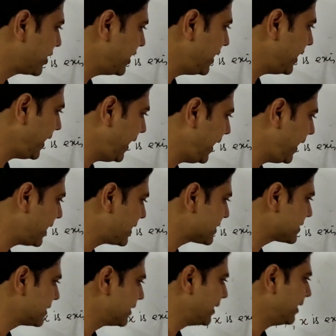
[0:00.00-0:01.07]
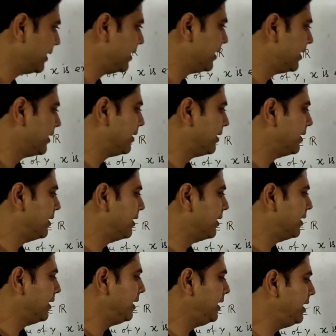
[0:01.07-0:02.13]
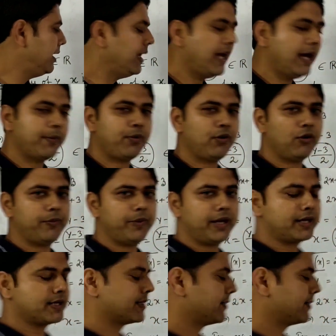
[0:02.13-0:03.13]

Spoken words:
putting x in f of